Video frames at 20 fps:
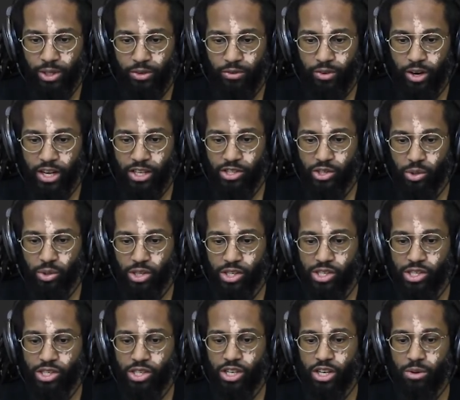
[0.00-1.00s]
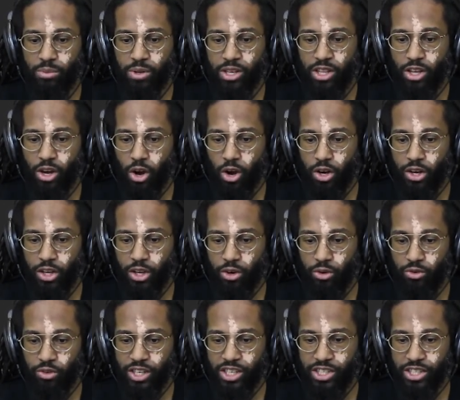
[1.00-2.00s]
right? So this is gonna be the audio
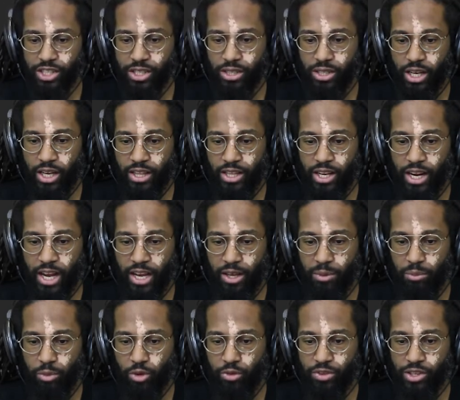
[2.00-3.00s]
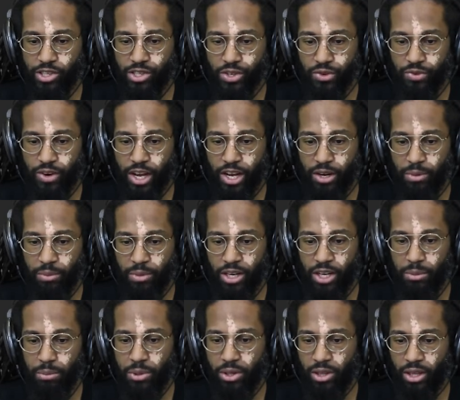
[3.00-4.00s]
region, and then I can move this around and
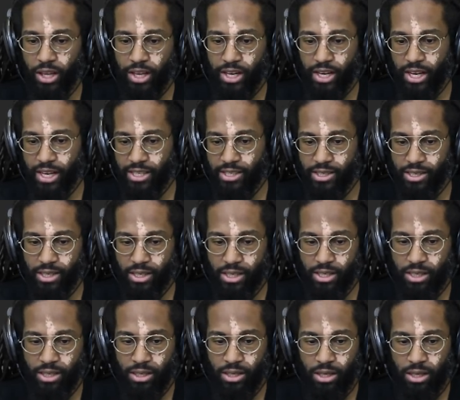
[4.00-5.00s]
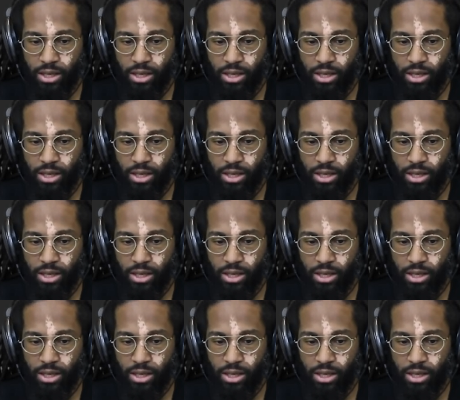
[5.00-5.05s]
manipulate it as needed.